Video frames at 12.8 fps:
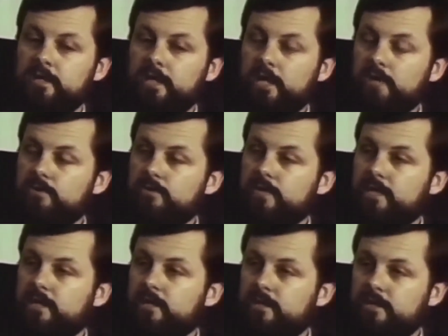either that
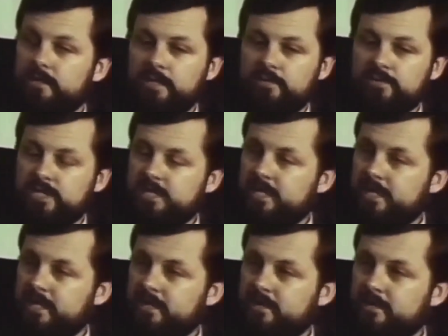it was a dead
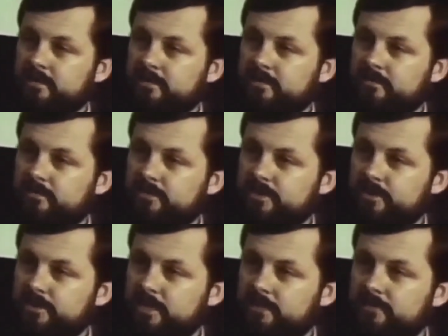end uh,
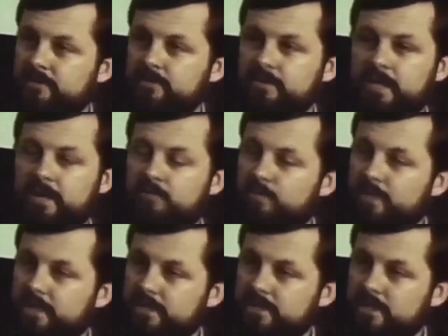research avenue, that
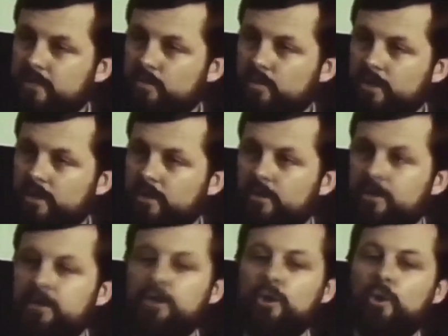everybody had stopped working on it,
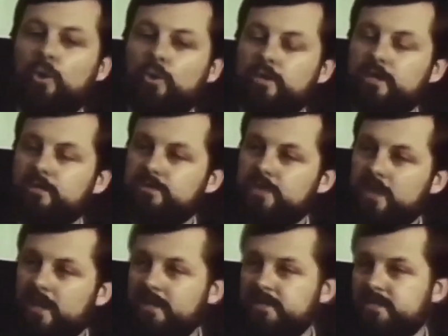or that it was
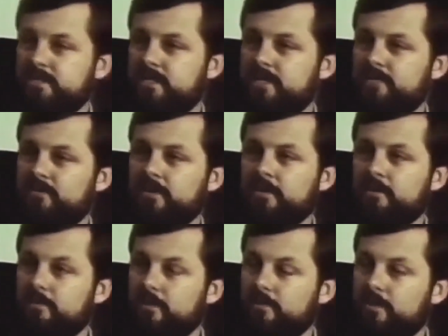highly successful
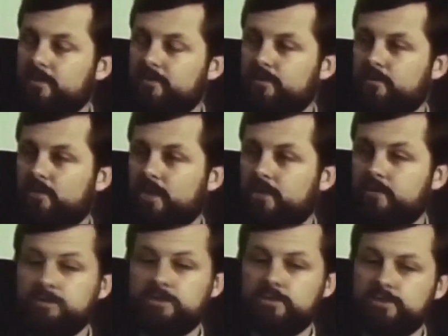and there had been a few
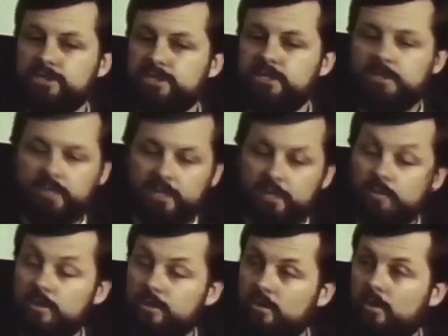breakthroughs. There was just nothing. It
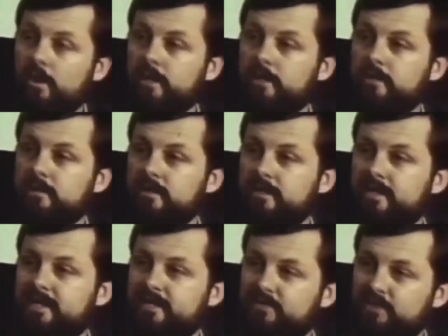went quiet.
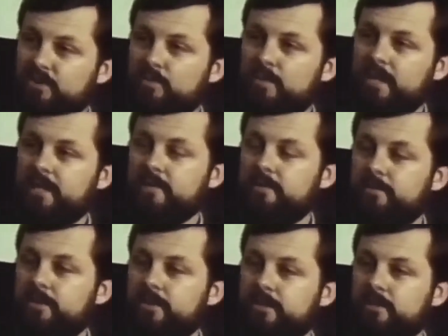And if you go back in the
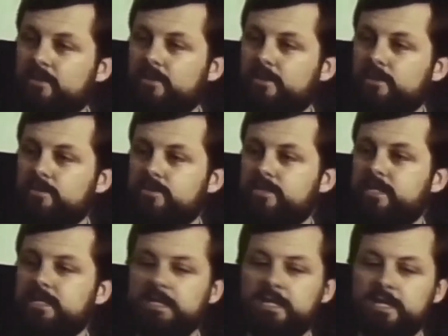period and look, you will see
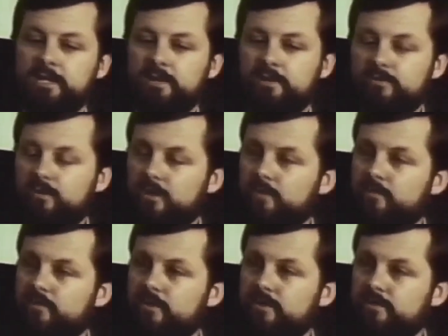that for a number
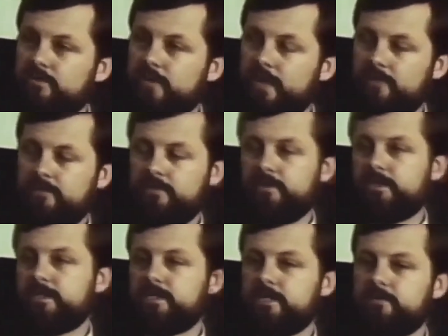of years after
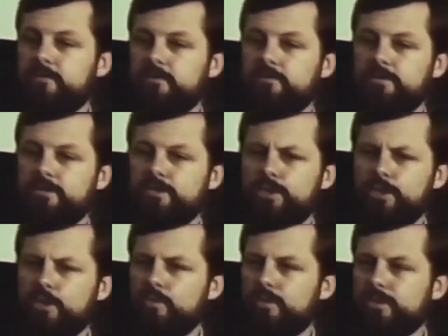57, there was
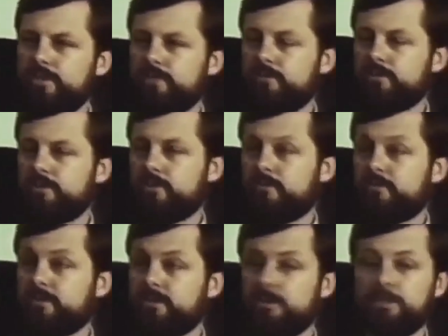no mention of this sort of
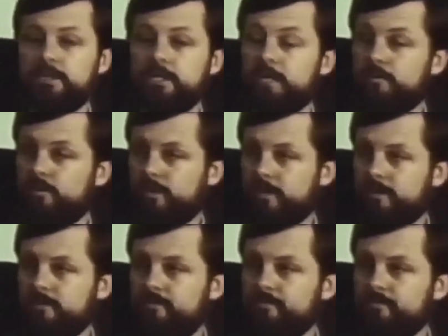research in print.